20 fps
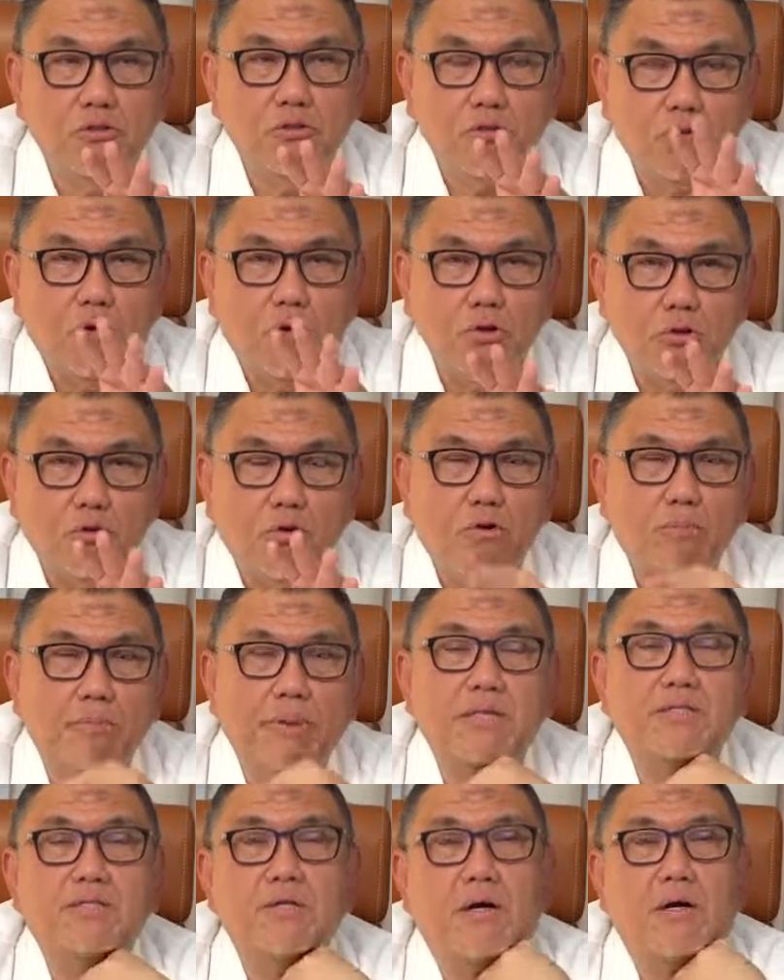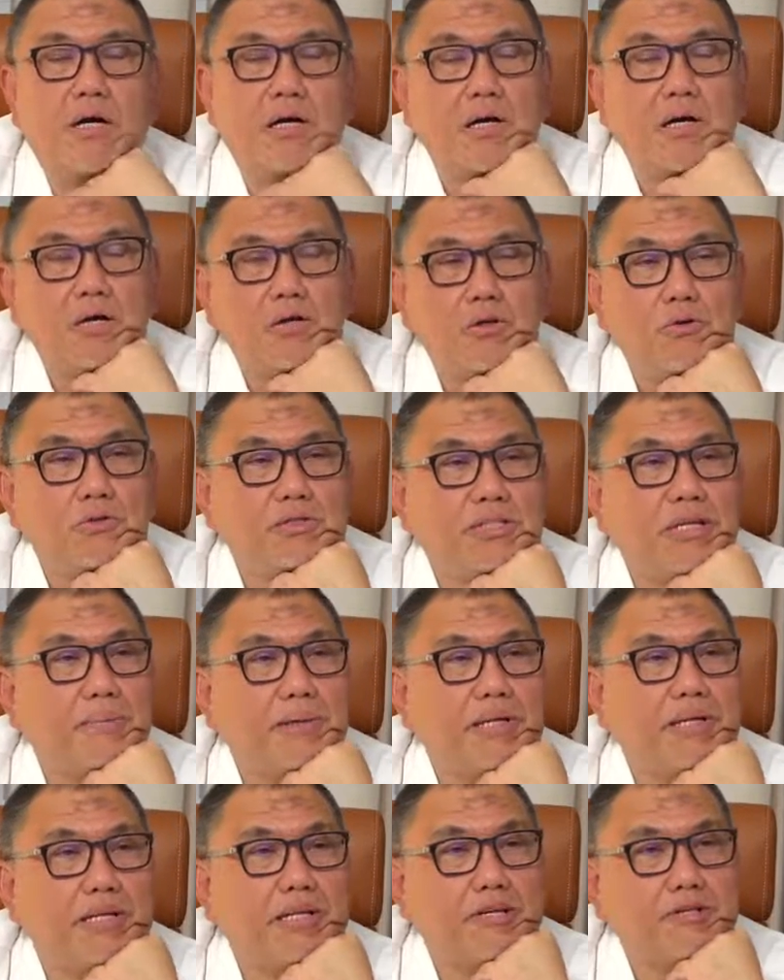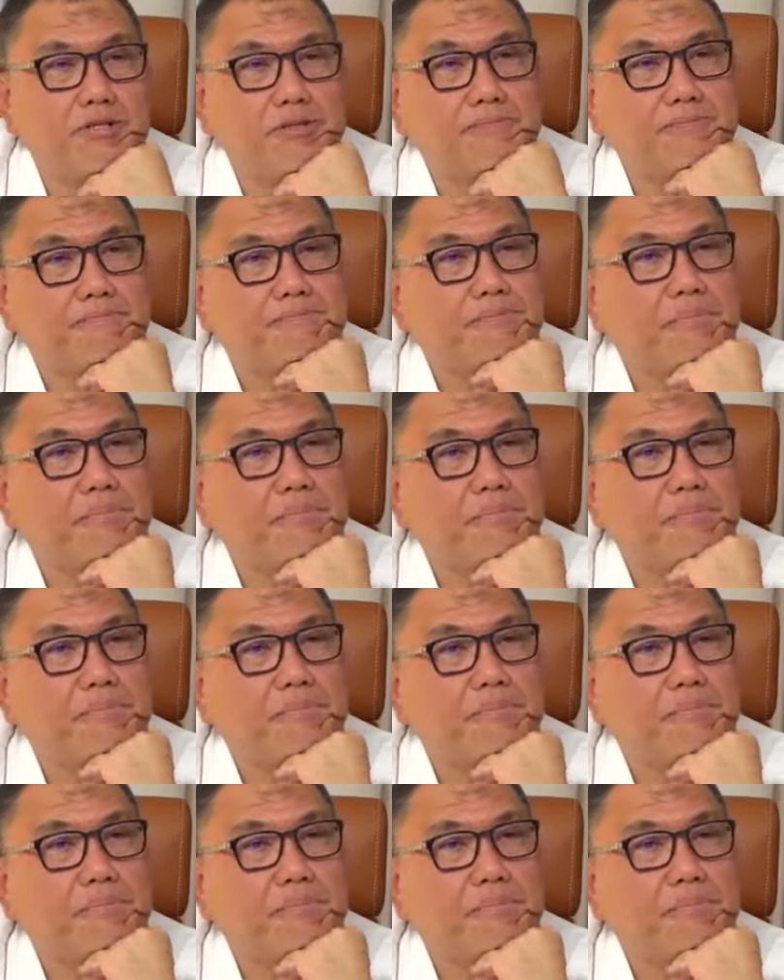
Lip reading: Don't take medication.